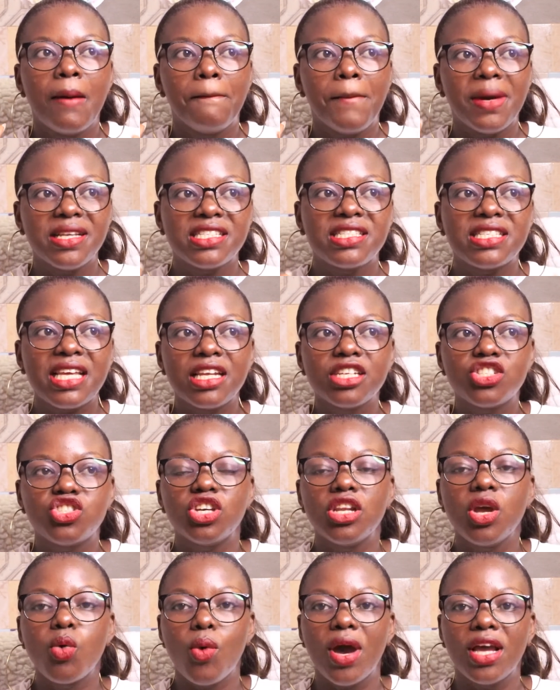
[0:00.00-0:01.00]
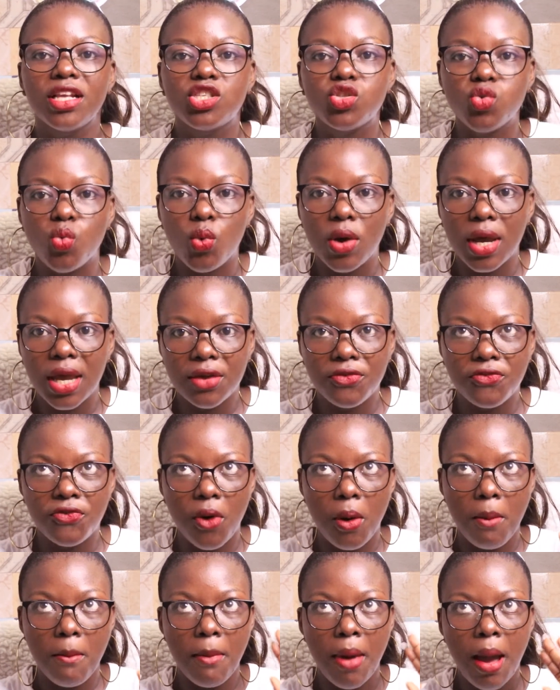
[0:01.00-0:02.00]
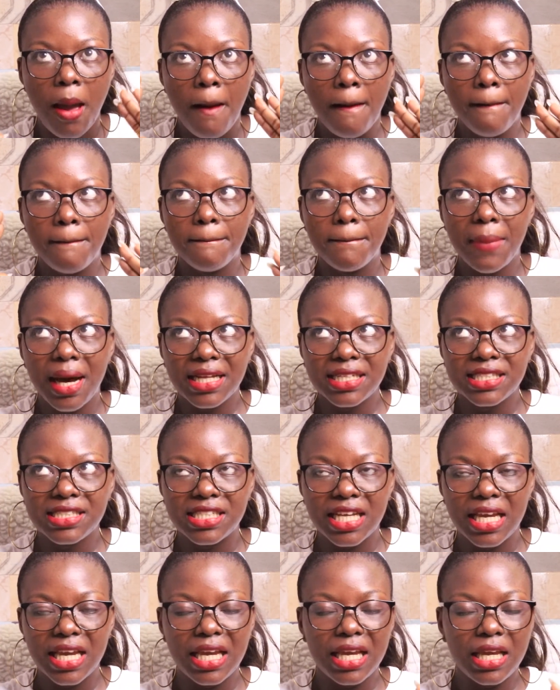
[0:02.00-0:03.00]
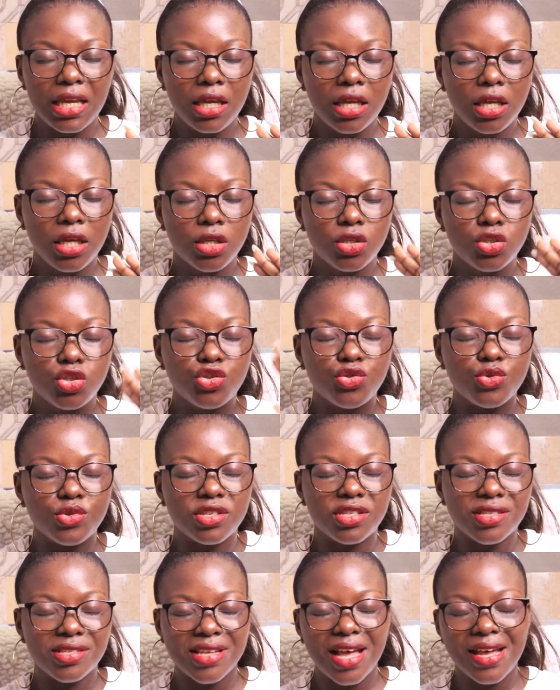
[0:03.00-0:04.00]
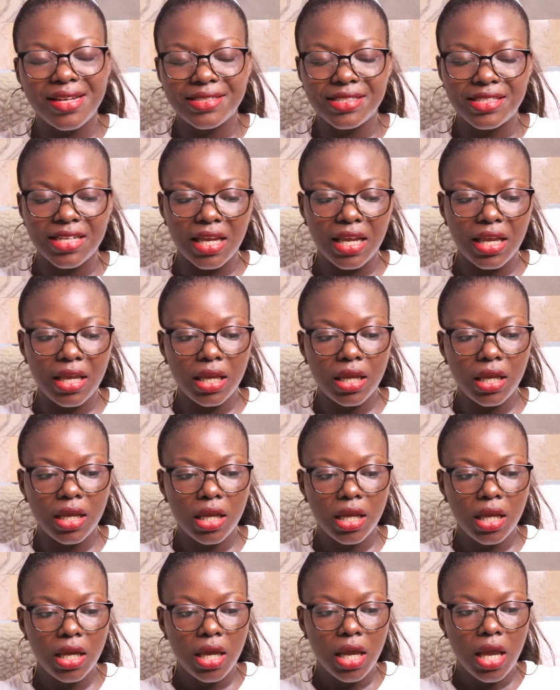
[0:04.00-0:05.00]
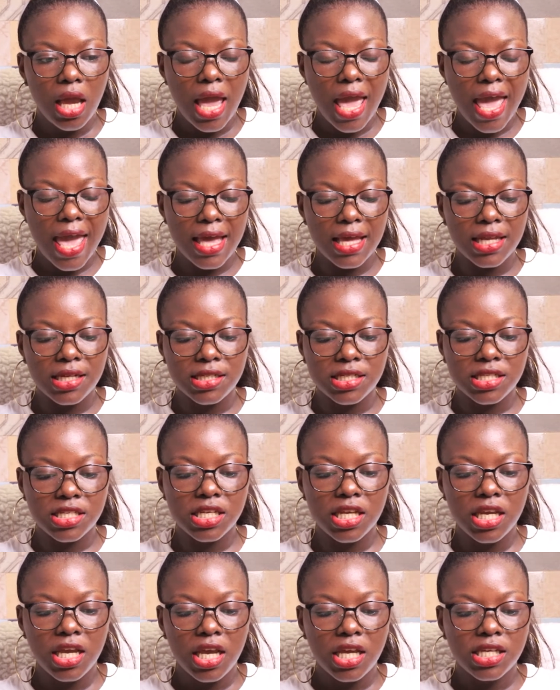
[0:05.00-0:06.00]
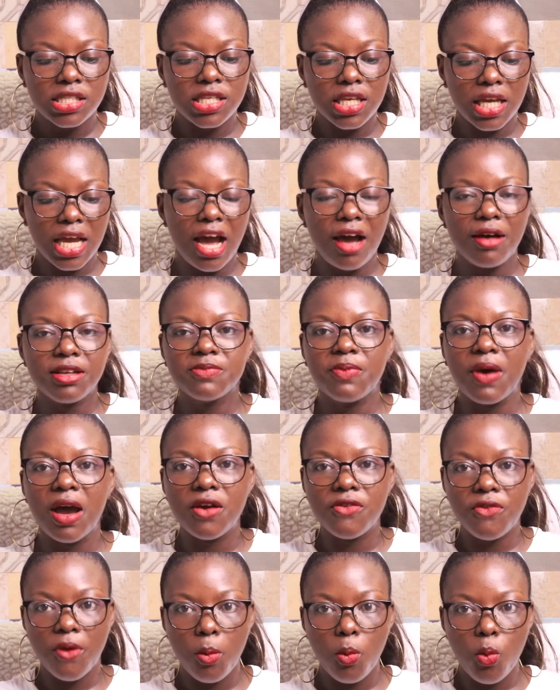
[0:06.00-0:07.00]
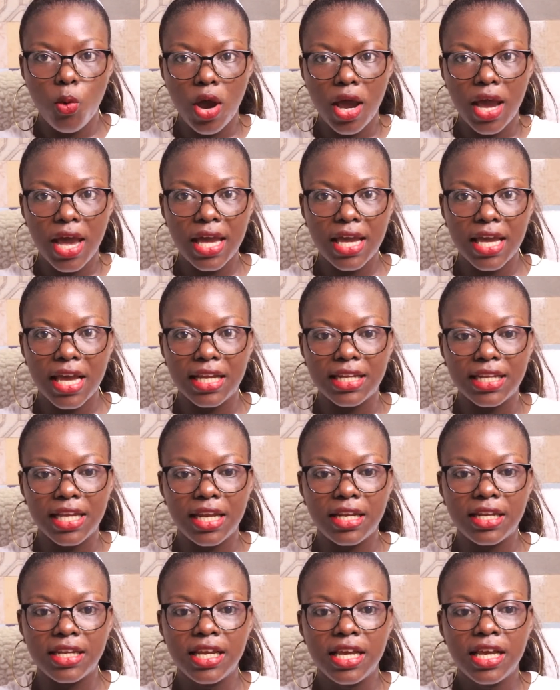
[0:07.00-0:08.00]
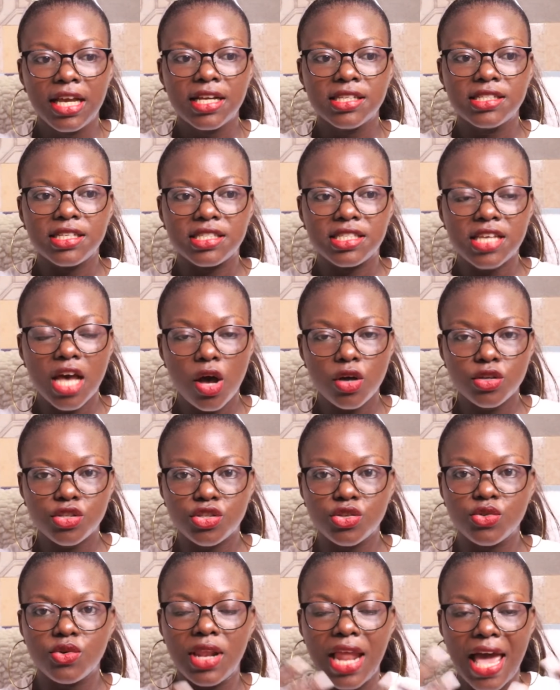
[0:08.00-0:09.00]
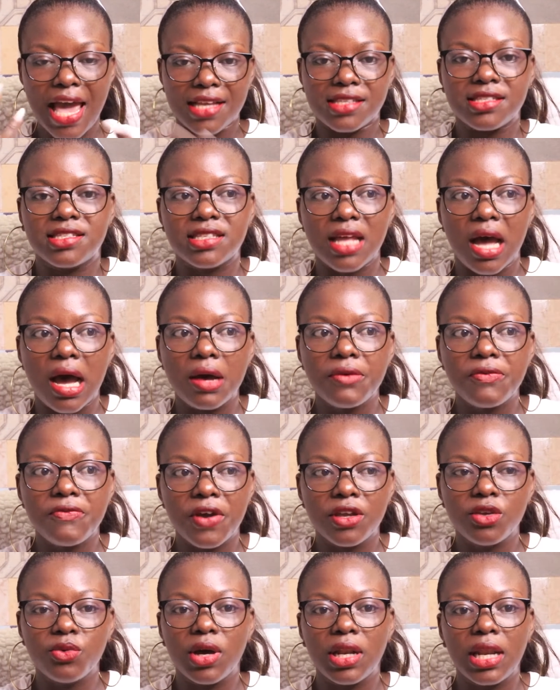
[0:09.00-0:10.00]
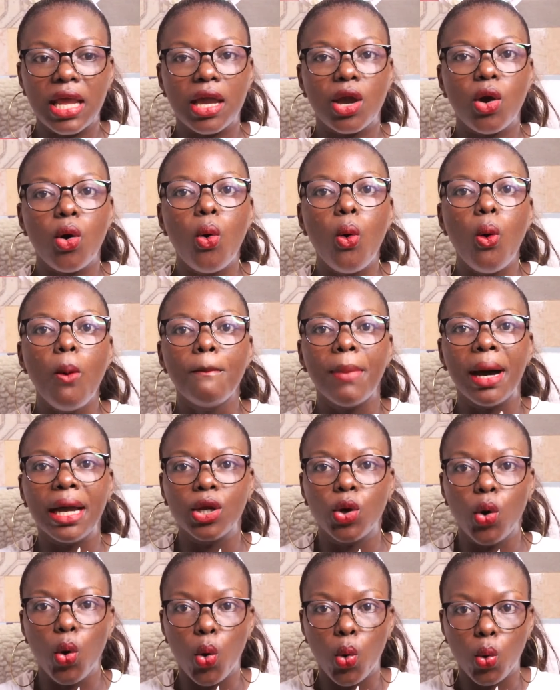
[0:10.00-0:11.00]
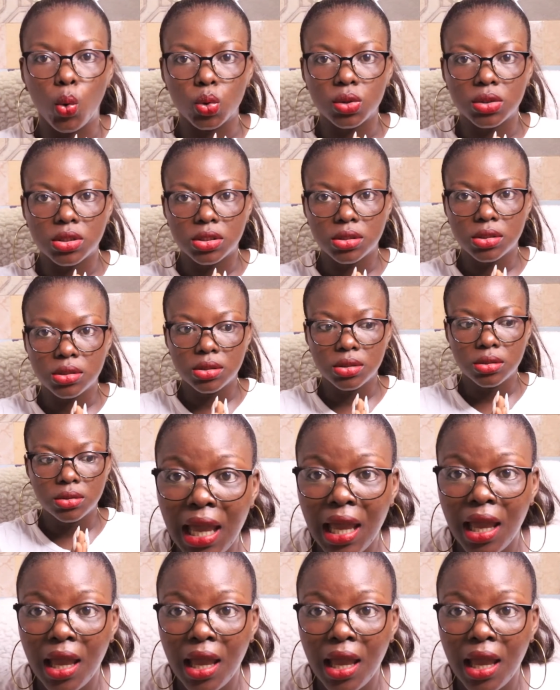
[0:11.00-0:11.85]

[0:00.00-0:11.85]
my sister literally went to work from Monday to Sunday and she comes back from work and then she tells you like stuff and you are like oh my god